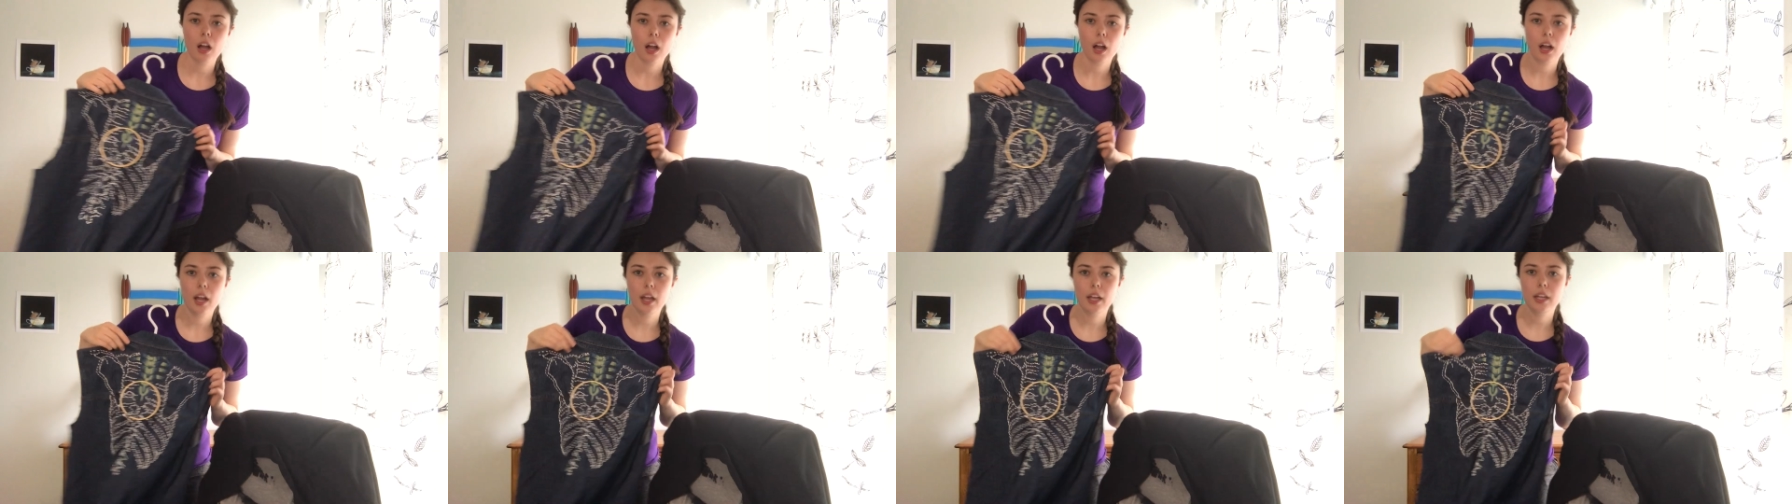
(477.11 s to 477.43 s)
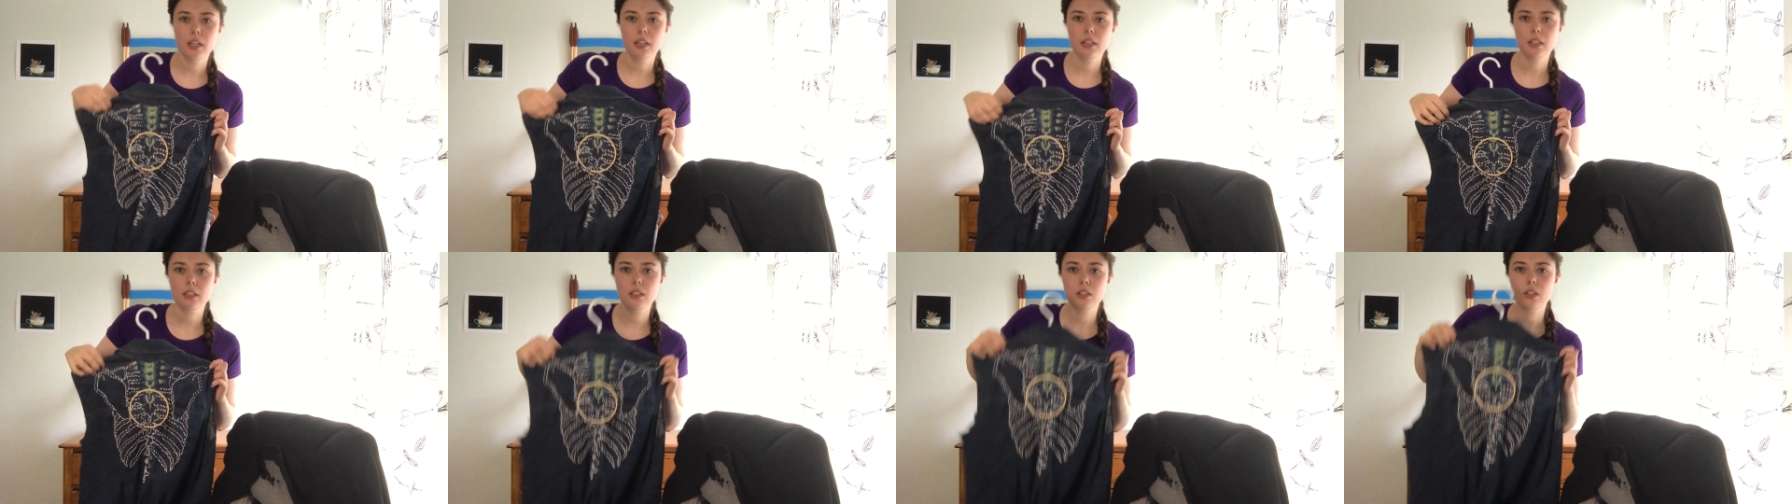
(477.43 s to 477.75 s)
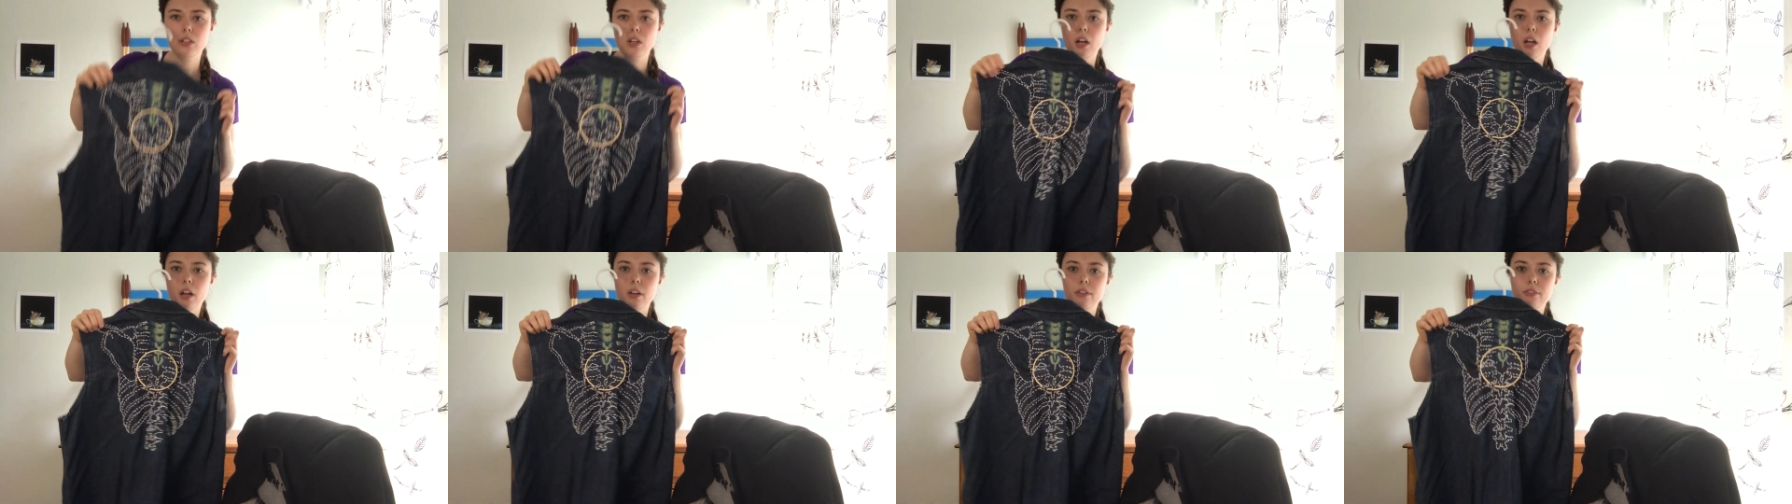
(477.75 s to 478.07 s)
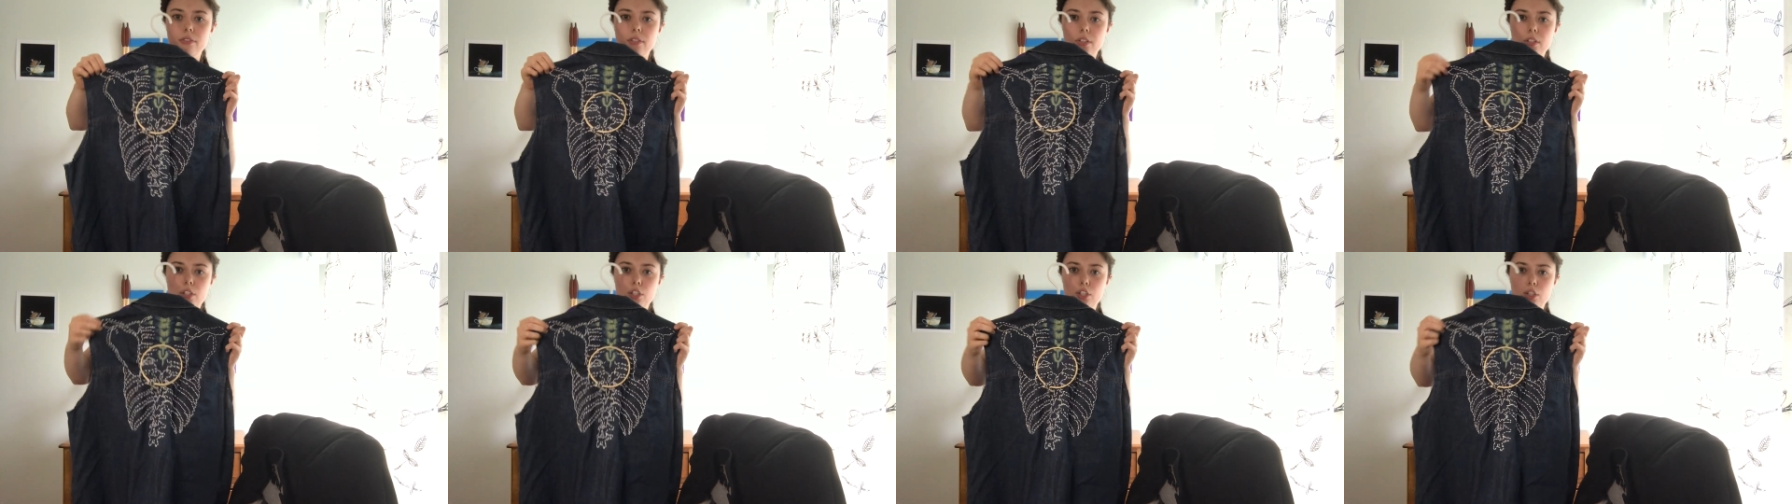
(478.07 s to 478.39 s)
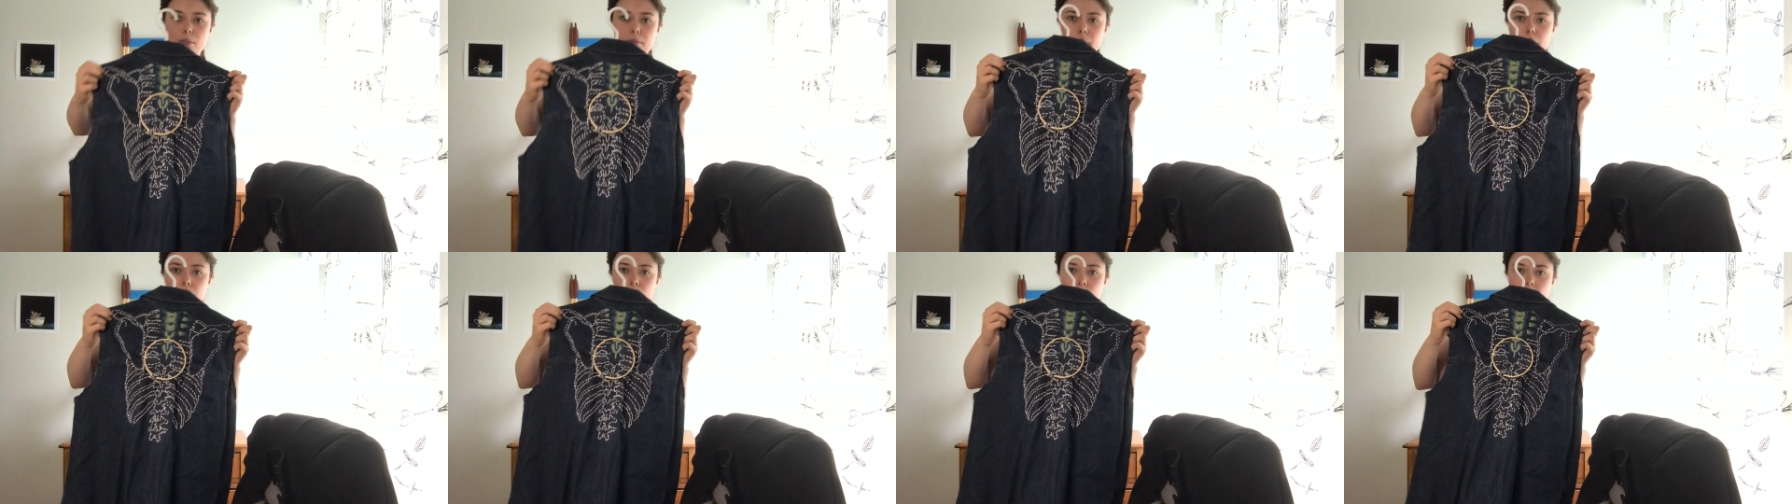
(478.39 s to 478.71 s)
I did not
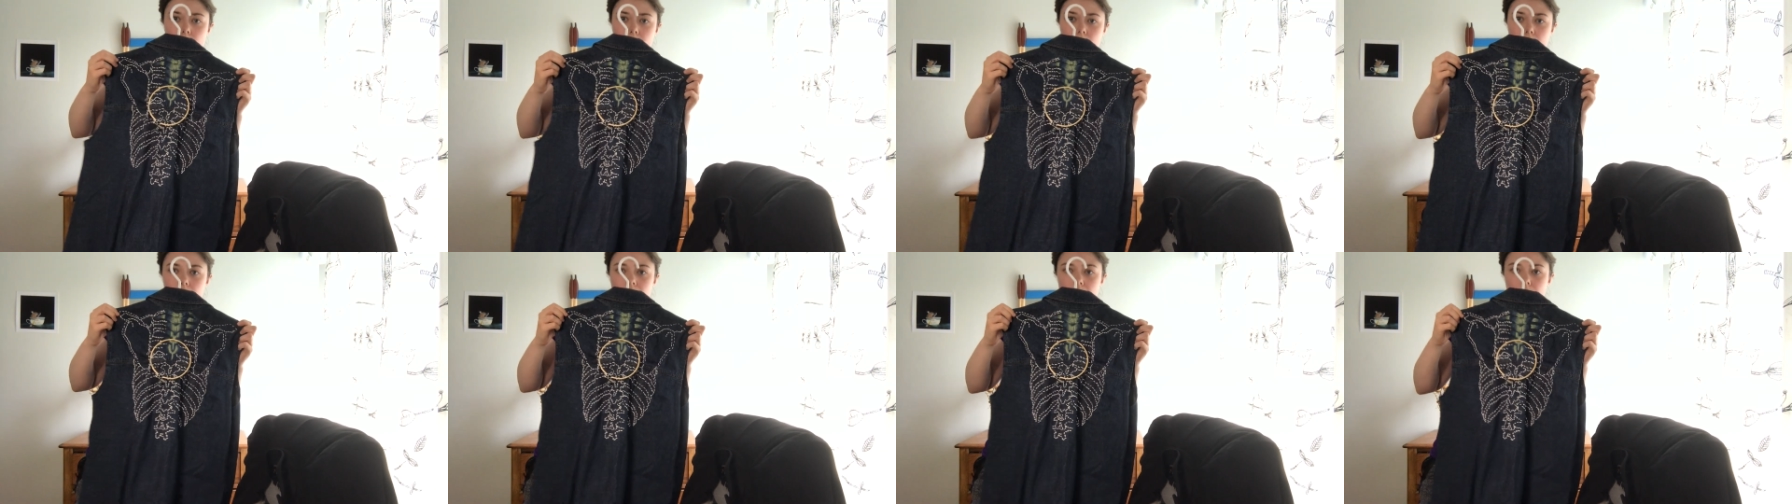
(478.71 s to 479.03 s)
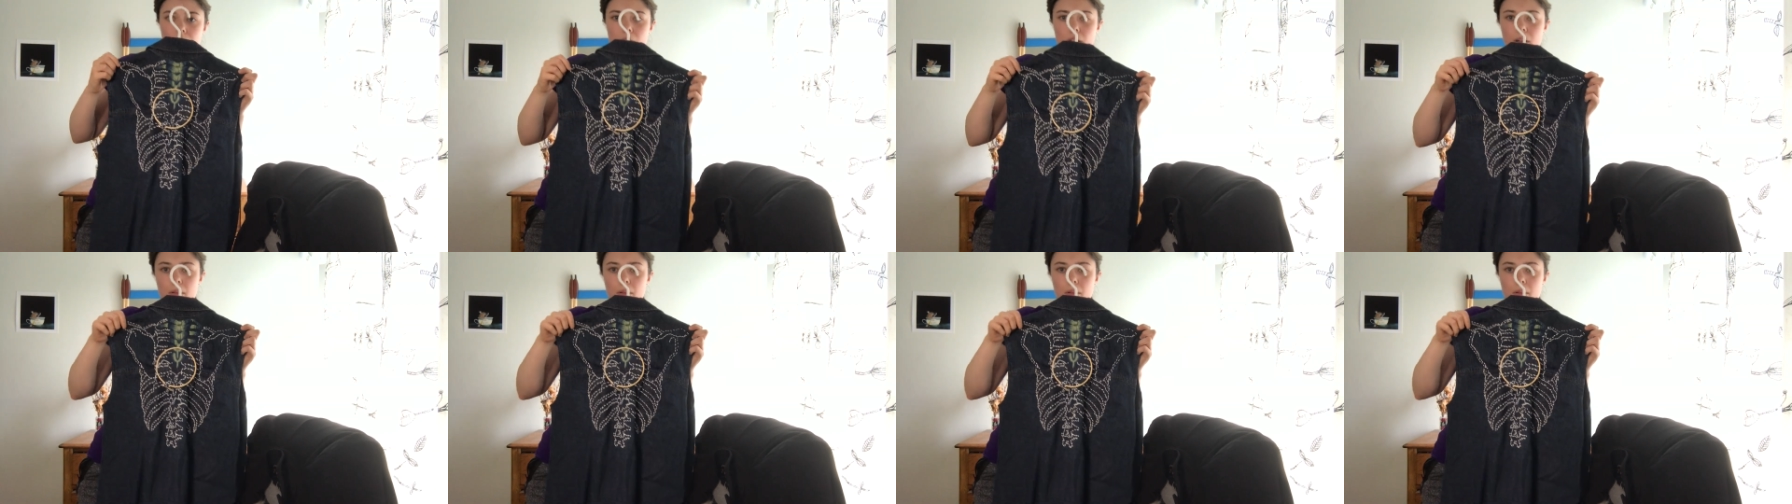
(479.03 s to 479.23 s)
finish my jacket,